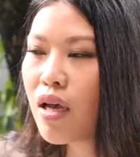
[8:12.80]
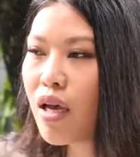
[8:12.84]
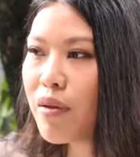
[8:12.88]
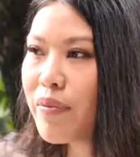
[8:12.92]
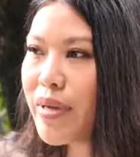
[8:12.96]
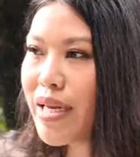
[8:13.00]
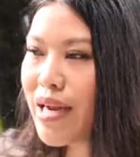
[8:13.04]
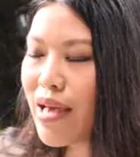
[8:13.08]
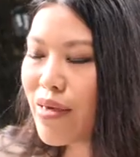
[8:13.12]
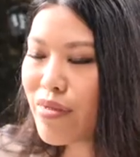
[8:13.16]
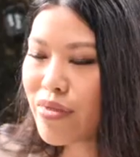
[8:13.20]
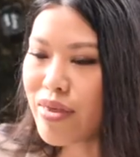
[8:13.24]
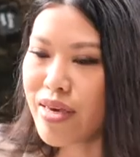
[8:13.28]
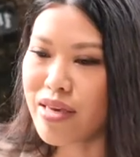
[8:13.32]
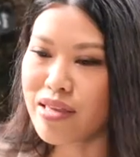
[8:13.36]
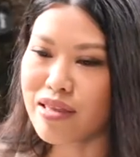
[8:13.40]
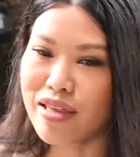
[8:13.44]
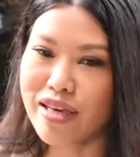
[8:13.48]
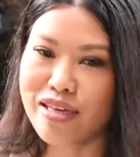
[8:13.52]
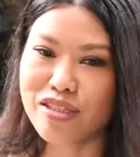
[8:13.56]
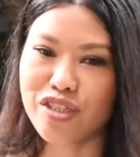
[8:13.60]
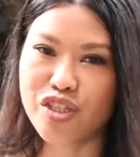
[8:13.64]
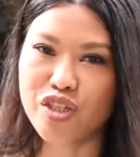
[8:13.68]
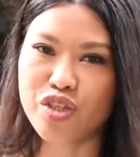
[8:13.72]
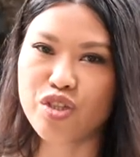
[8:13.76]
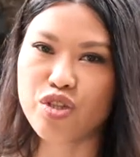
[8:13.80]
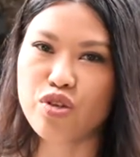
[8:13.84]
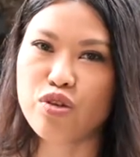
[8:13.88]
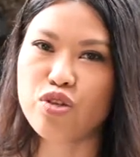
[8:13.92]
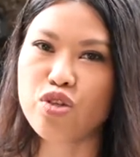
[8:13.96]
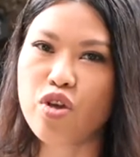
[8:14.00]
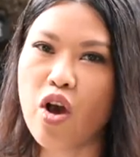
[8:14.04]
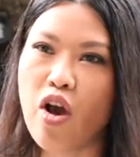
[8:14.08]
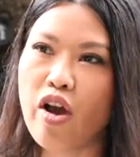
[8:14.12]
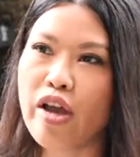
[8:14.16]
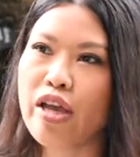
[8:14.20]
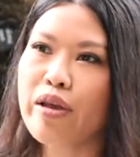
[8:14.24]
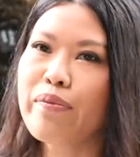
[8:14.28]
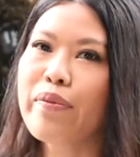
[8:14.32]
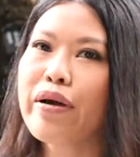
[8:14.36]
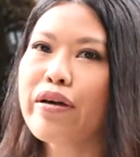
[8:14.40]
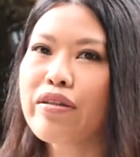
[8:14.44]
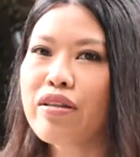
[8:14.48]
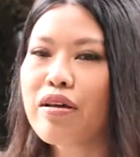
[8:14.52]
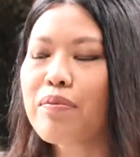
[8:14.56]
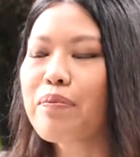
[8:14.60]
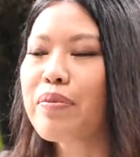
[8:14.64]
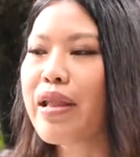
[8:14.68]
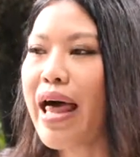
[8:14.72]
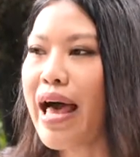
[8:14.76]
I mean, I think like just you talking
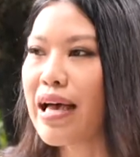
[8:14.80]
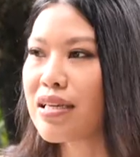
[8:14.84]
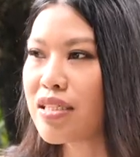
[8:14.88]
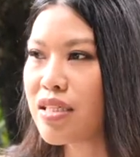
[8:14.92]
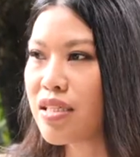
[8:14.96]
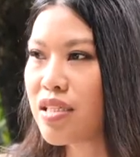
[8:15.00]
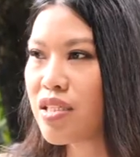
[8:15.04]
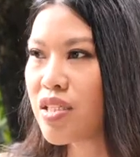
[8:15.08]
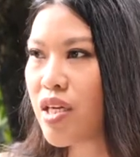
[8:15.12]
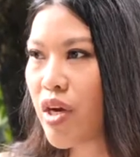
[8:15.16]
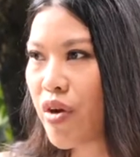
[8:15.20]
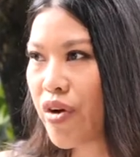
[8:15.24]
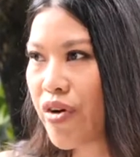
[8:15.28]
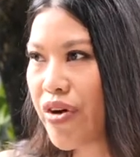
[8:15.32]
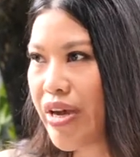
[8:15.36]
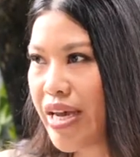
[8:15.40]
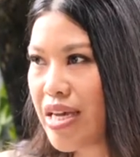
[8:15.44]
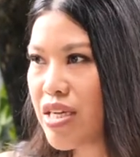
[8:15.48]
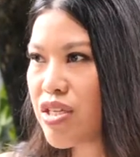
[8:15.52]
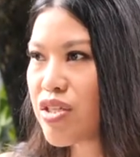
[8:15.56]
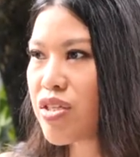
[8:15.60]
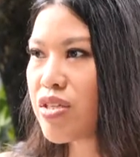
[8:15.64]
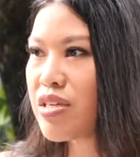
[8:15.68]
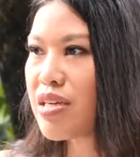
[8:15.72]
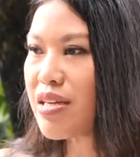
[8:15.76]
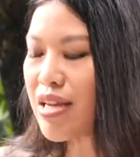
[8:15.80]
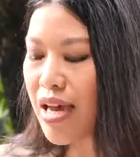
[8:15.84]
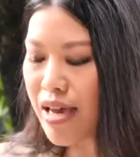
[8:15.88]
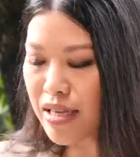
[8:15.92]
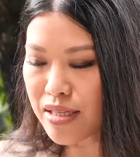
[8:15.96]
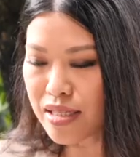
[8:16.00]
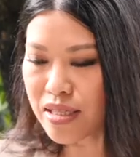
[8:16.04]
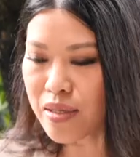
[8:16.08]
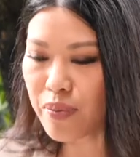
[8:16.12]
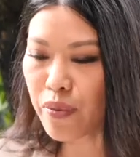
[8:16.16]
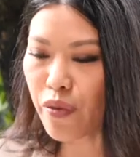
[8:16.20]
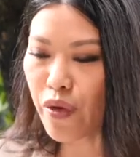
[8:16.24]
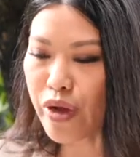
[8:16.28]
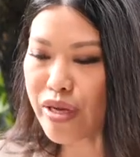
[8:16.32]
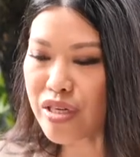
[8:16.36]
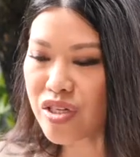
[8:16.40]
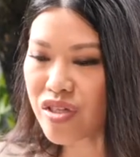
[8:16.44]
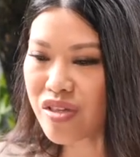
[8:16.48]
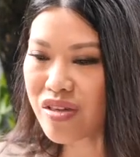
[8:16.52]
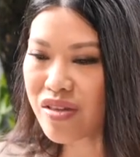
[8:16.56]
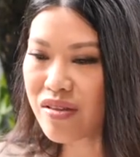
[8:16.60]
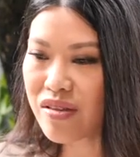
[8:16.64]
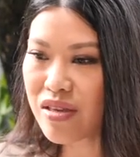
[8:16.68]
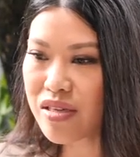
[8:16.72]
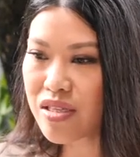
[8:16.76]
about the plastic segregation and separation,